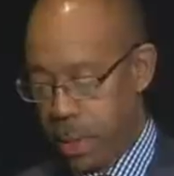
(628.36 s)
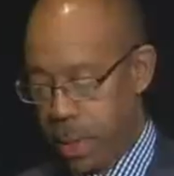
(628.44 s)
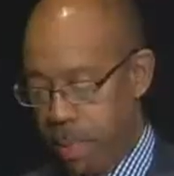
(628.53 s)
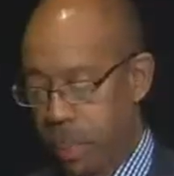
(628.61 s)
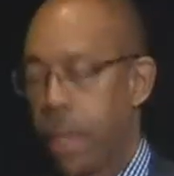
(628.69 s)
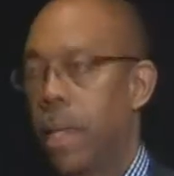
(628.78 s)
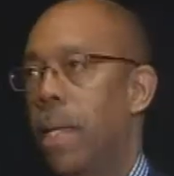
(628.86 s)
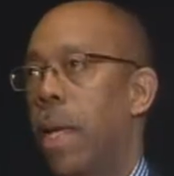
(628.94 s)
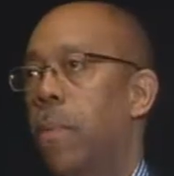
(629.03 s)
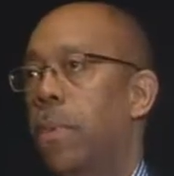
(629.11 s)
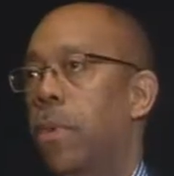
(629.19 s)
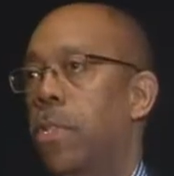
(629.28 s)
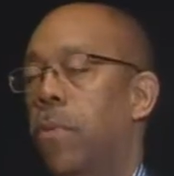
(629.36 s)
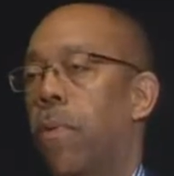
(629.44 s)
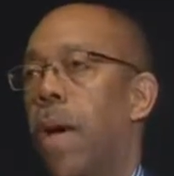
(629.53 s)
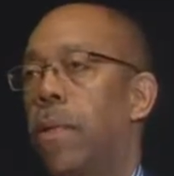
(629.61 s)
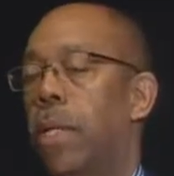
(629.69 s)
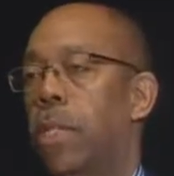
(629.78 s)
and, and with our
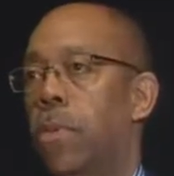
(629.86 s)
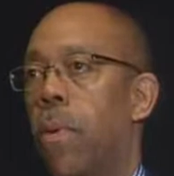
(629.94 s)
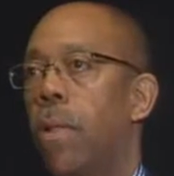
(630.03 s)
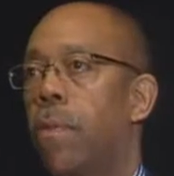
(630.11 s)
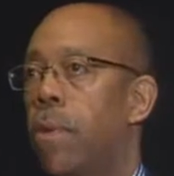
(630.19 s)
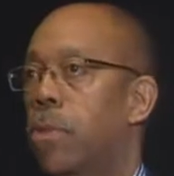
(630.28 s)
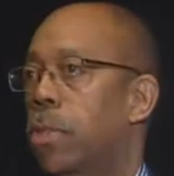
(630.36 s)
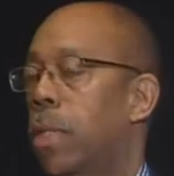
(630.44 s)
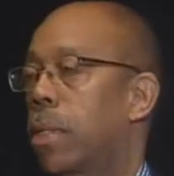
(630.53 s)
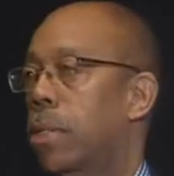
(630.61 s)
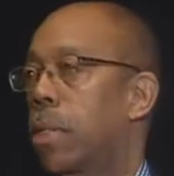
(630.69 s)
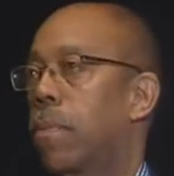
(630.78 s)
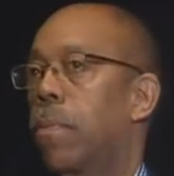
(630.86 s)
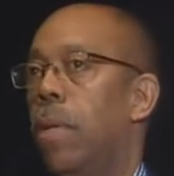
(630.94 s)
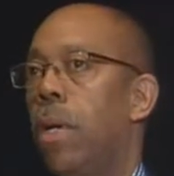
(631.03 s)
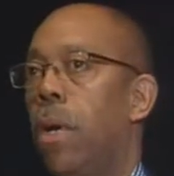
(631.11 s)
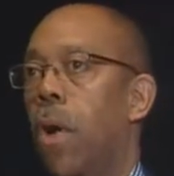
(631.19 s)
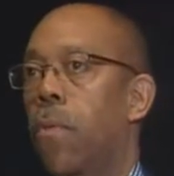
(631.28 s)
surroundings. So all of those things are,
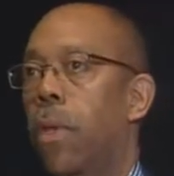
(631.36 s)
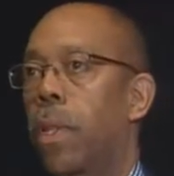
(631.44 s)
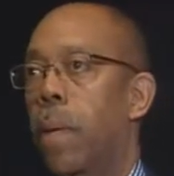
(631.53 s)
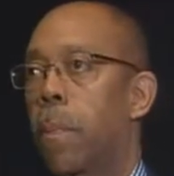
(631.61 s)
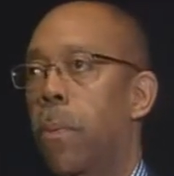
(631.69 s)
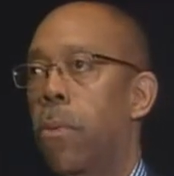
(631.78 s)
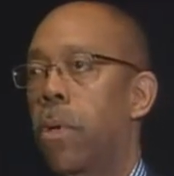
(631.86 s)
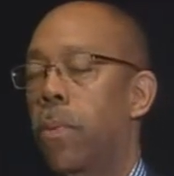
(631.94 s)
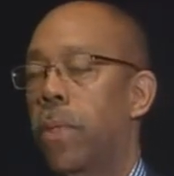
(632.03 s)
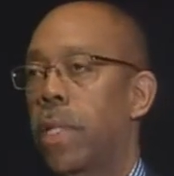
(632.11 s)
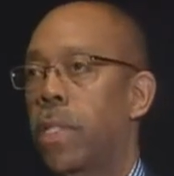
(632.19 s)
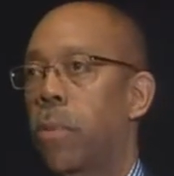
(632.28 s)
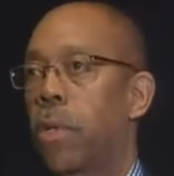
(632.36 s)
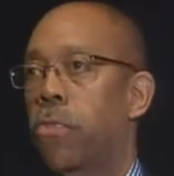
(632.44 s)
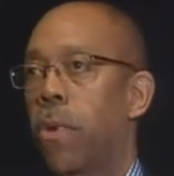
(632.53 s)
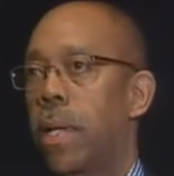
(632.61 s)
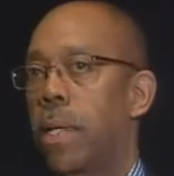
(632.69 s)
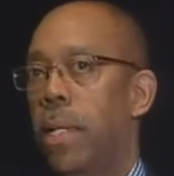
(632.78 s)
are really important with us, and we
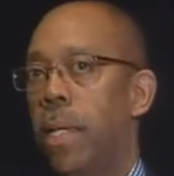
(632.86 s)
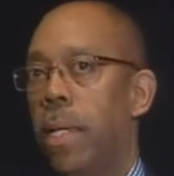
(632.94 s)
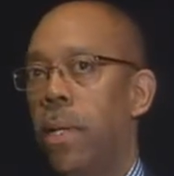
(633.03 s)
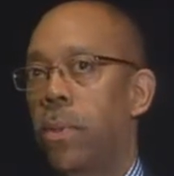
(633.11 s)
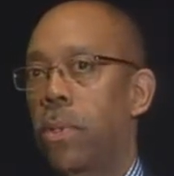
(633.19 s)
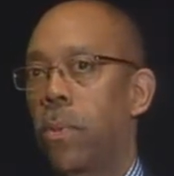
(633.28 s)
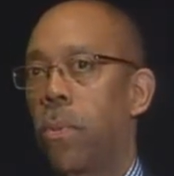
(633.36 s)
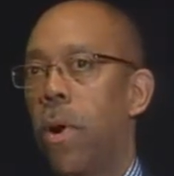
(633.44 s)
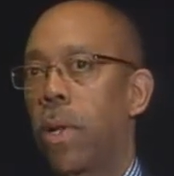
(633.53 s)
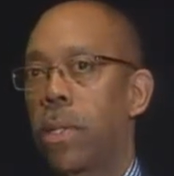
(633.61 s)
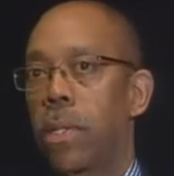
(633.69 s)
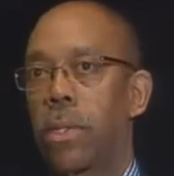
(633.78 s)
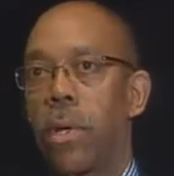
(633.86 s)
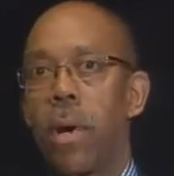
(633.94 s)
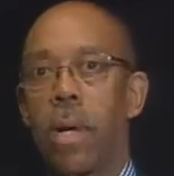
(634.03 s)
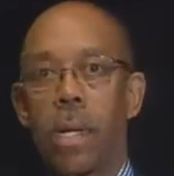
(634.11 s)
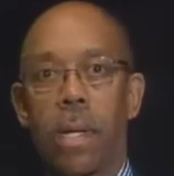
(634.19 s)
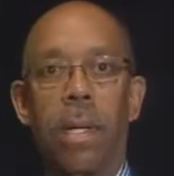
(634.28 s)
try to, to walk the
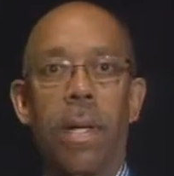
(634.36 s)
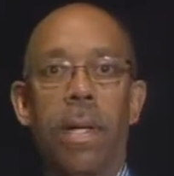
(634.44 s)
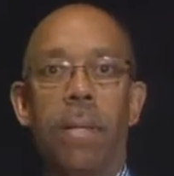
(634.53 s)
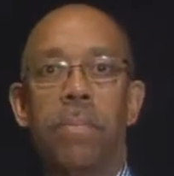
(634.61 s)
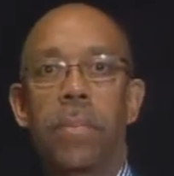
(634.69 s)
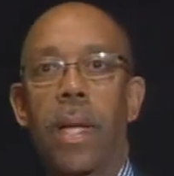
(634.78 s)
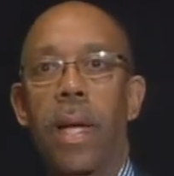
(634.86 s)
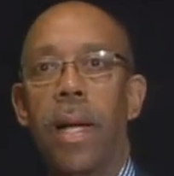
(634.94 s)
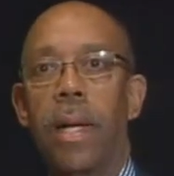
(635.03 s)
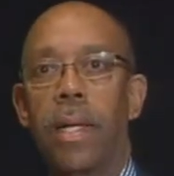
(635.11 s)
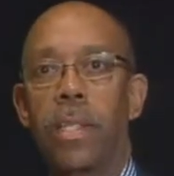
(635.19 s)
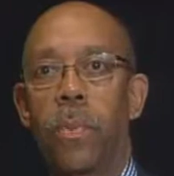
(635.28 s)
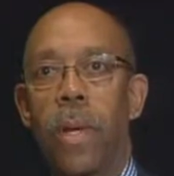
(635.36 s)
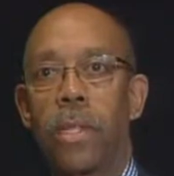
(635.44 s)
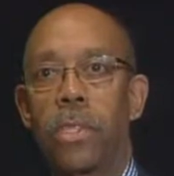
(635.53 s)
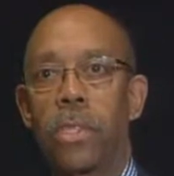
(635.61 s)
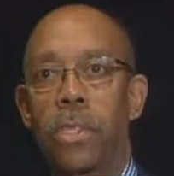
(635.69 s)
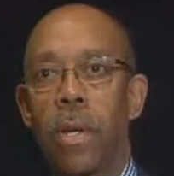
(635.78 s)
talk um, uh, as well
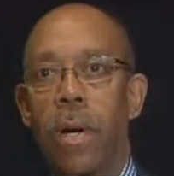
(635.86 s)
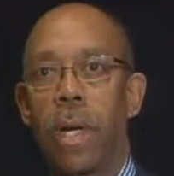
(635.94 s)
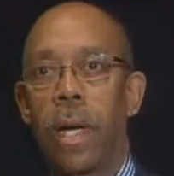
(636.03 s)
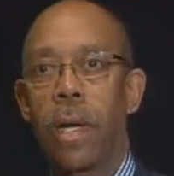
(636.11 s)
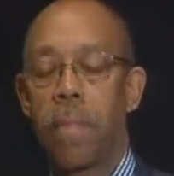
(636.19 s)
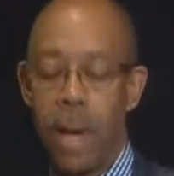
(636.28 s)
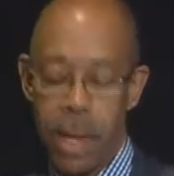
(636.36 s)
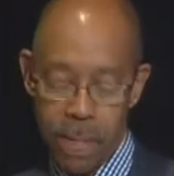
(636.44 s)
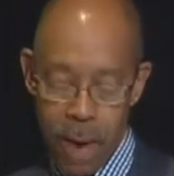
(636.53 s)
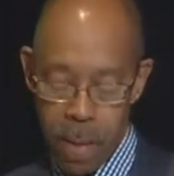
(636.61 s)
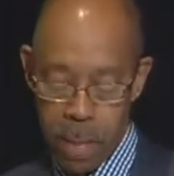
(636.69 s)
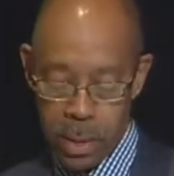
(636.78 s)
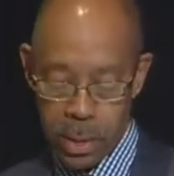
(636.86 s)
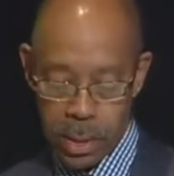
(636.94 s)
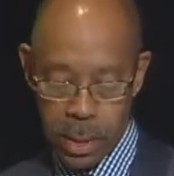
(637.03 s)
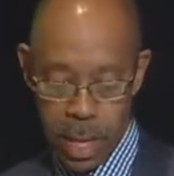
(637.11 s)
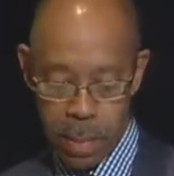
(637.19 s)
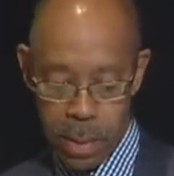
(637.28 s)
as just talking about environmental
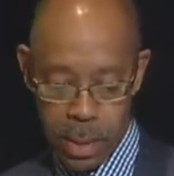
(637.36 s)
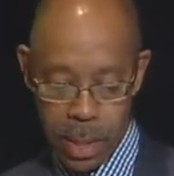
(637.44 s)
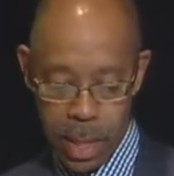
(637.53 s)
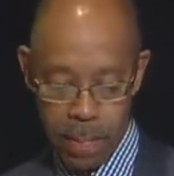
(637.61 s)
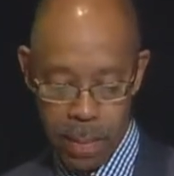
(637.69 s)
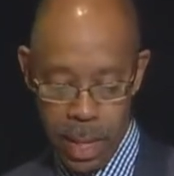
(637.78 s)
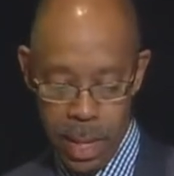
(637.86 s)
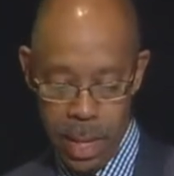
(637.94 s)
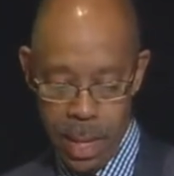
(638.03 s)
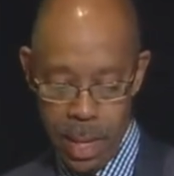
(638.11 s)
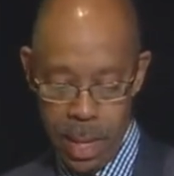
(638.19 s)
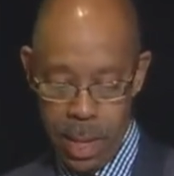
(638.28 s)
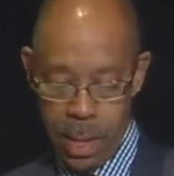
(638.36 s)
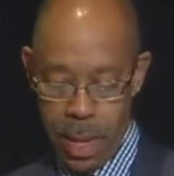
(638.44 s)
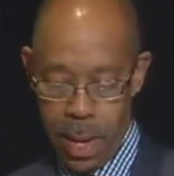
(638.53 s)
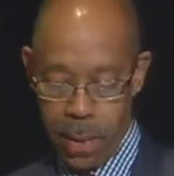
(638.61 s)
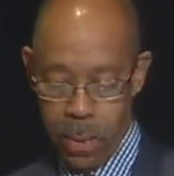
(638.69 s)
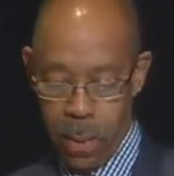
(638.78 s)
sustainability.
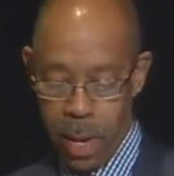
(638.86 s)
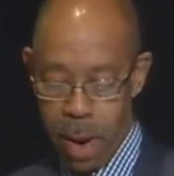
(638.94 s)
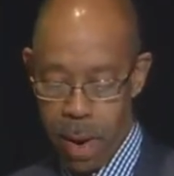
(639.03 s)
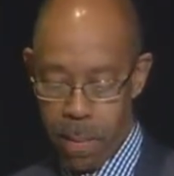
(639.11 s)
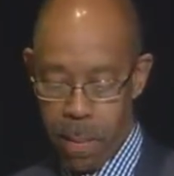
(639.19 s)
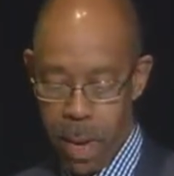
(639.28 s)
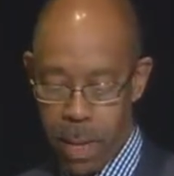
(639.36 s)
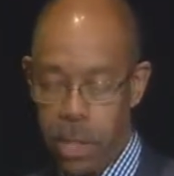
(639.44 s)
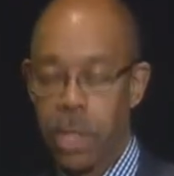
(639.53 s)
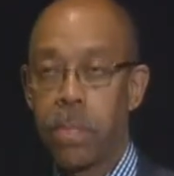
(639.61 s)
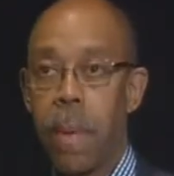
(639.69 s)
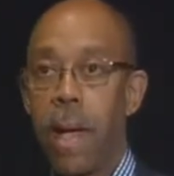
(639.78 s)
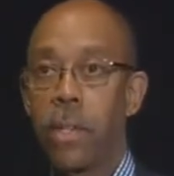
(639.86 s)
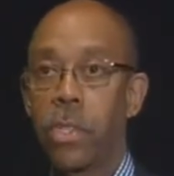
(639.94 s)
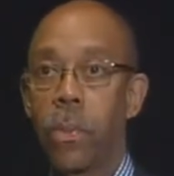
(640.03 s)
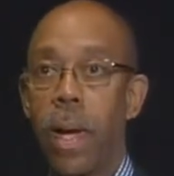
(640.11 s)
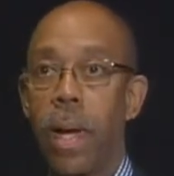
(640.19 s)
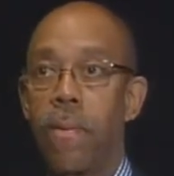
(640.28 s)
Uh, we are just miles
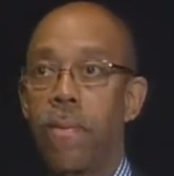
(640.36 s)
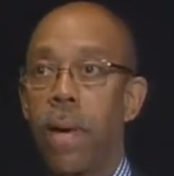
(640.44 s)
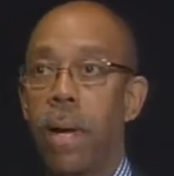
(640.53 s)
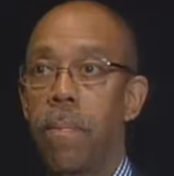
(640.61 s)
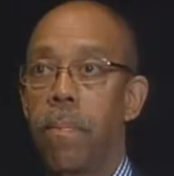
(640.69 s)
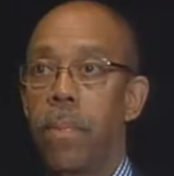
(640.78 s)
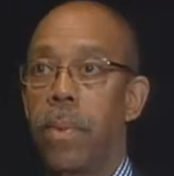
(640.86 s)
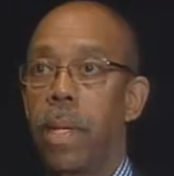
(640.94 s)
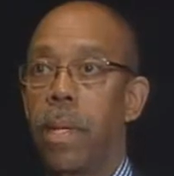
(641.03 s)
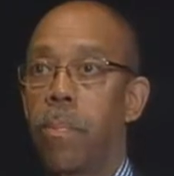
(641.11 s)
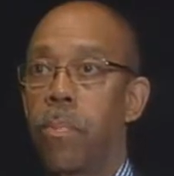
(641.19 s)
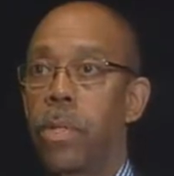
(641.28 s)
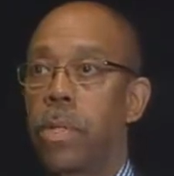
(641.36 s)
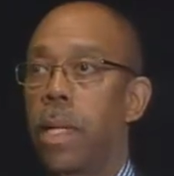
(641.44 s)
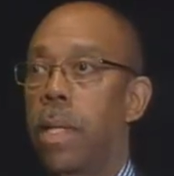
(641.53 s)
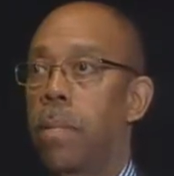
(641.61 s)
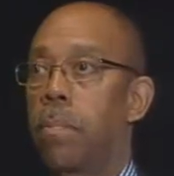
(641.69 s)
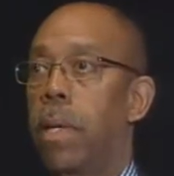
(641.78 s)
away from the
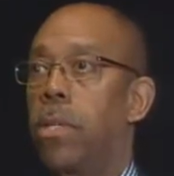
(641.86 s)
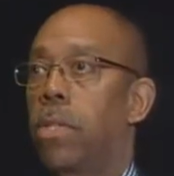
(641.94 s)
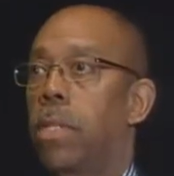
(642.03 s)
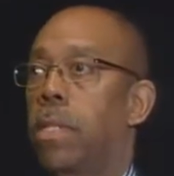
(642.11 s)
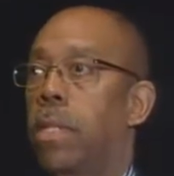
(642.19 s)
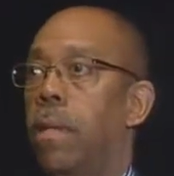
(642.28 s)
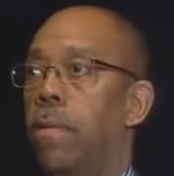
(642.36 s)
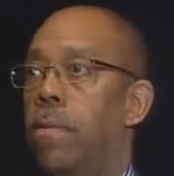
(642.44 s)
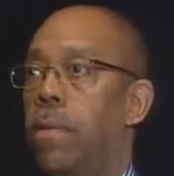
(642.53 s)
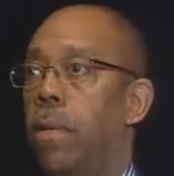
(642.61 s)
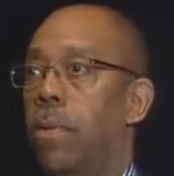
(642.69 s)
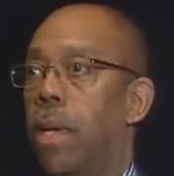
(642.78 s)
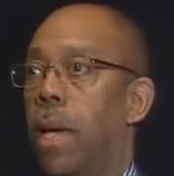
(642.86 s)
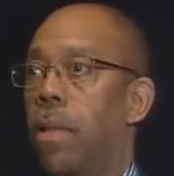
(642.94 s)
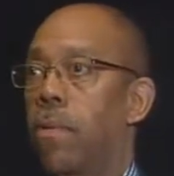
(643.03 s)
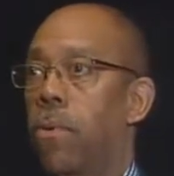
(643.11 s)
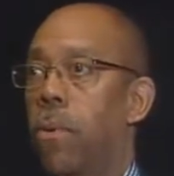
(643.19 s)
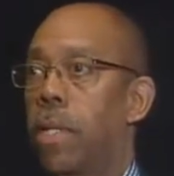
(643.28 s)
pristine beaches of Southern
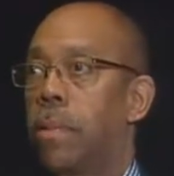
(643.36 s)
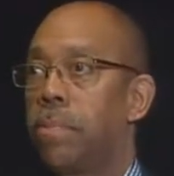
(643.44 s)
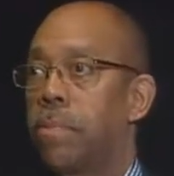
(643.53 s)
California